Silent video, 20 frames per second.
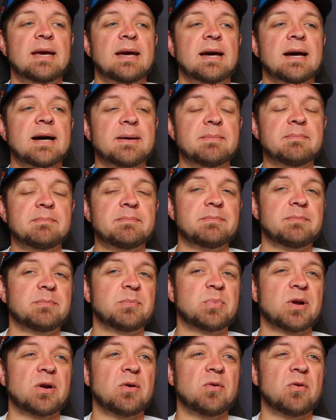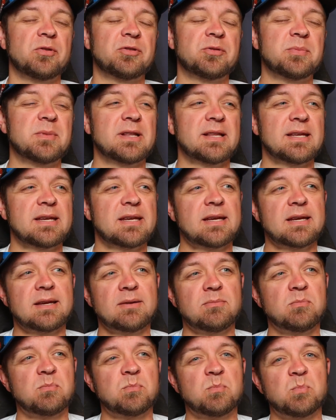Um, but
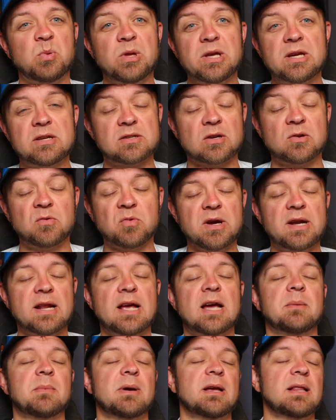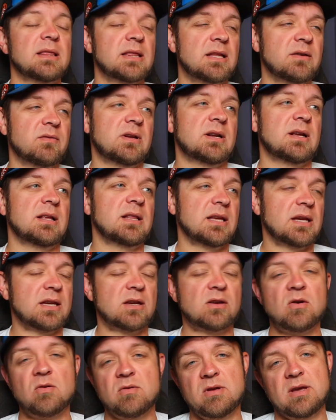ultimately, Blink is a great app. I love it. I
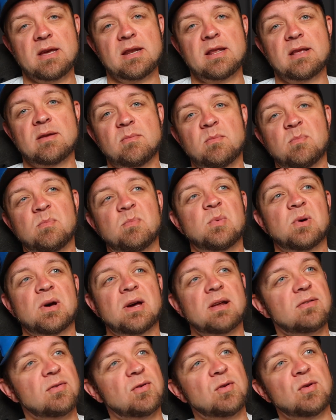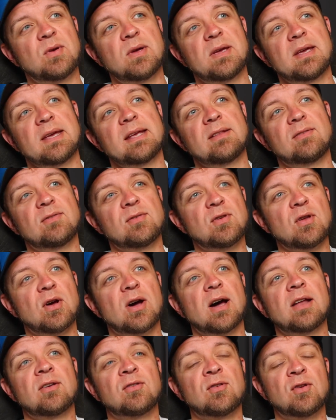like coding in it, but it's
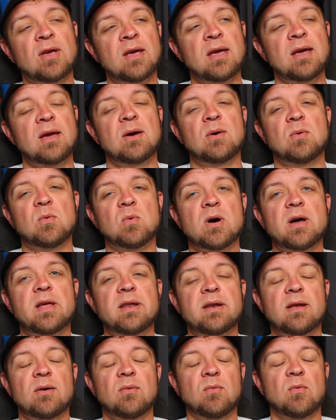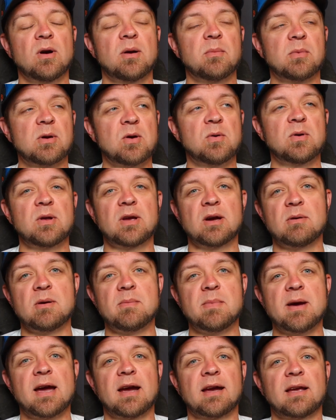not one where I'm coding on
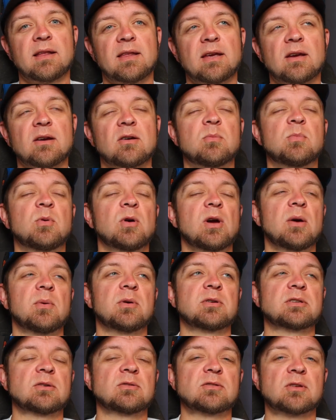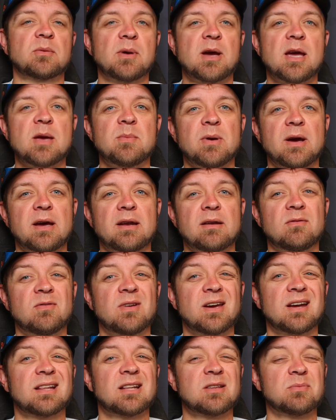my Mac. I think, oh boy, I wish I was on my iPad. In
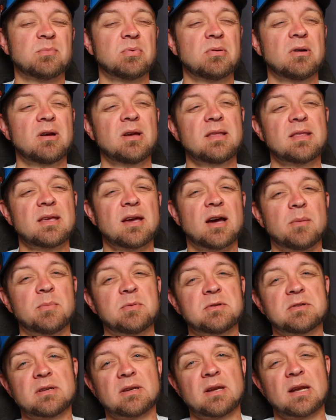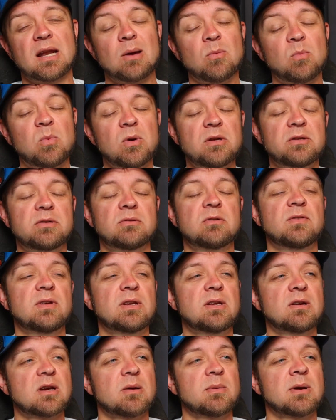fact, that's probably the opposite. And I will do a
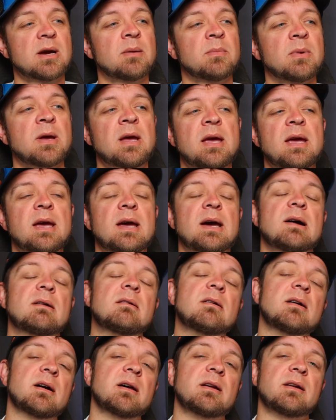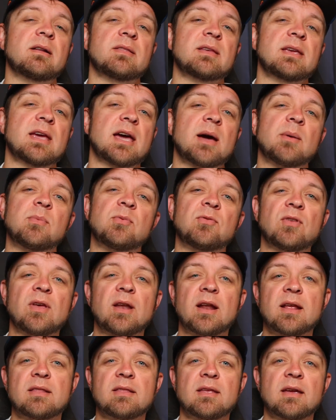video coming up on the apps
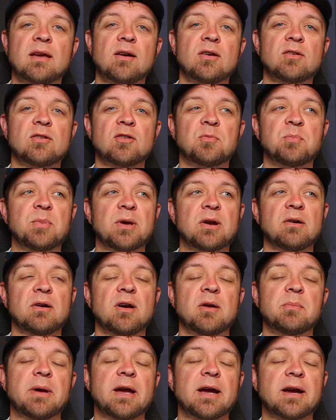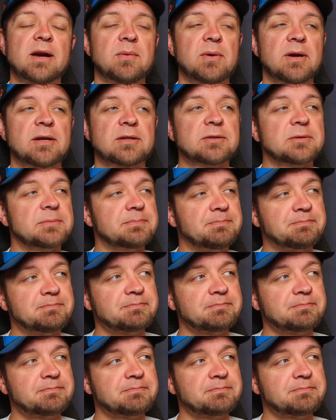that I think are just better on Mac OS.